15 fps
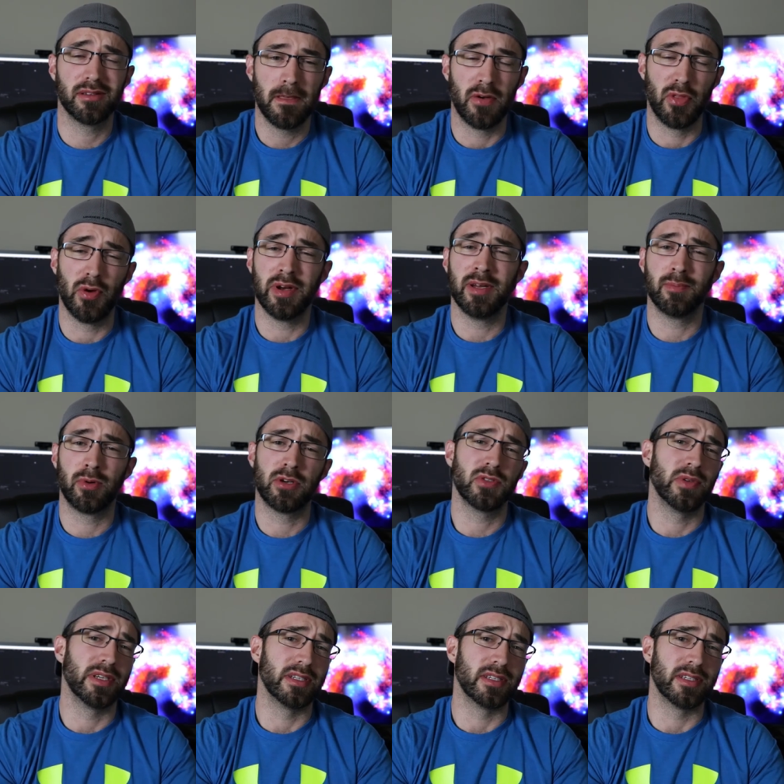although I didn't
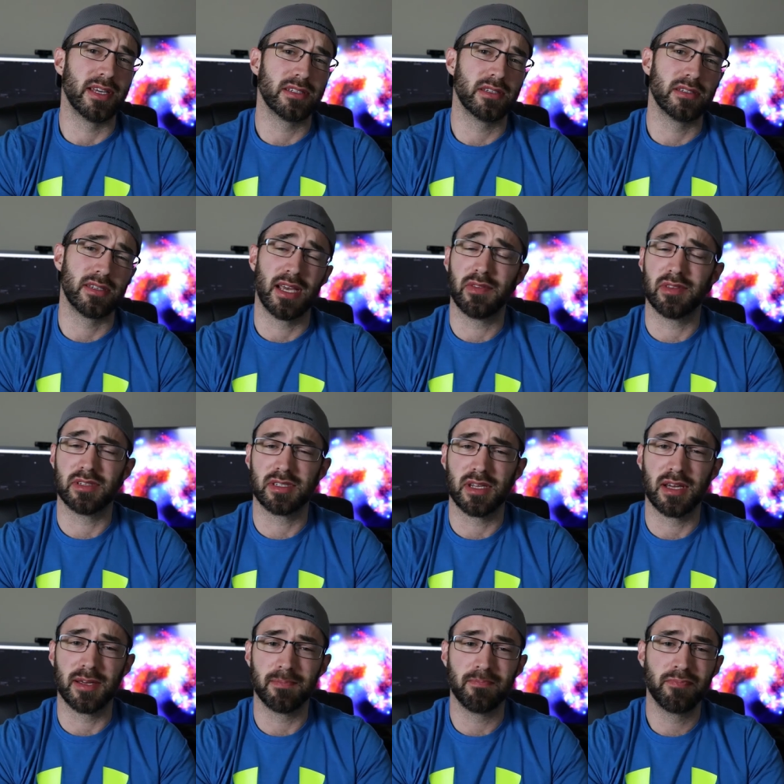personally get to test this at this
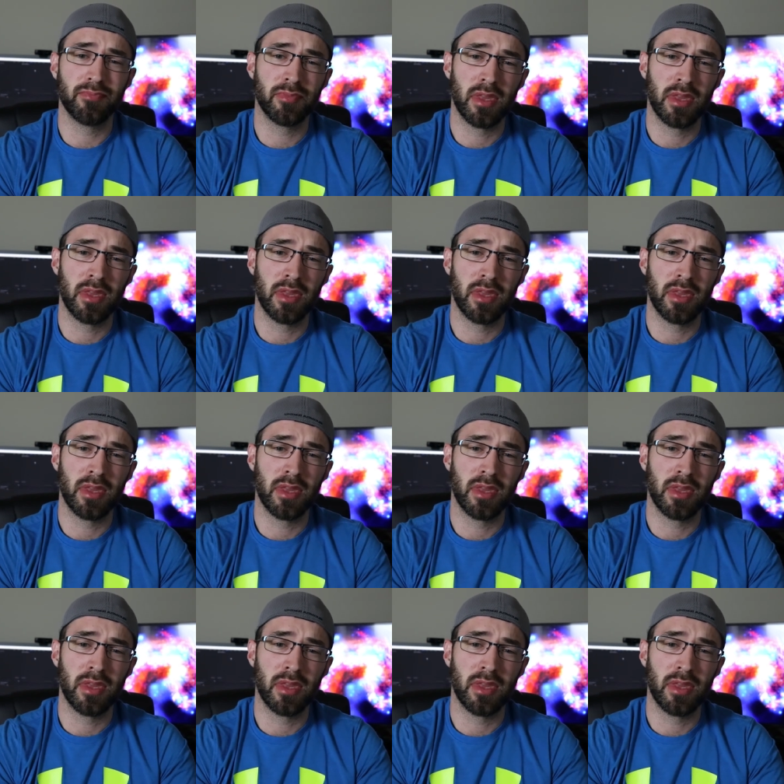time.